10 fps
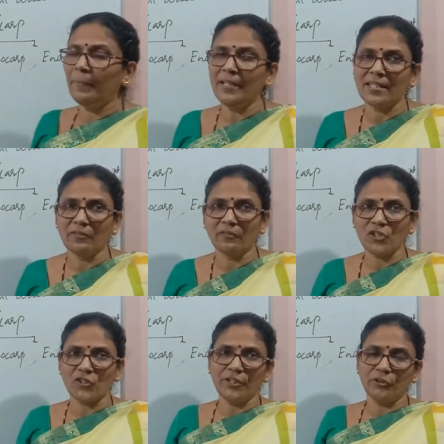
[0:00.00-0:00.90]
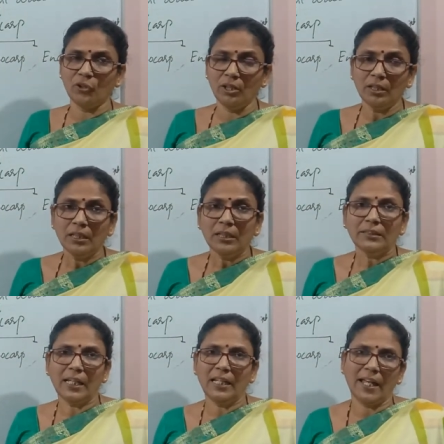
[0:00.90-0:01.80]
may be distinguished into
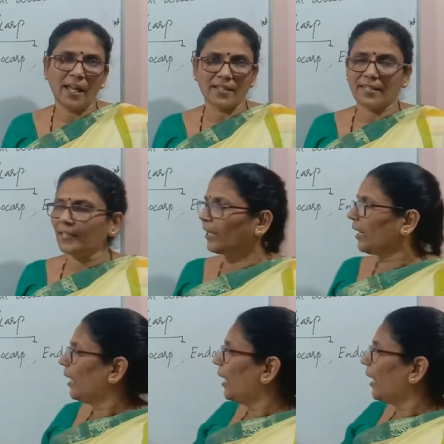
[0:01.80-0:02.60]
three layers: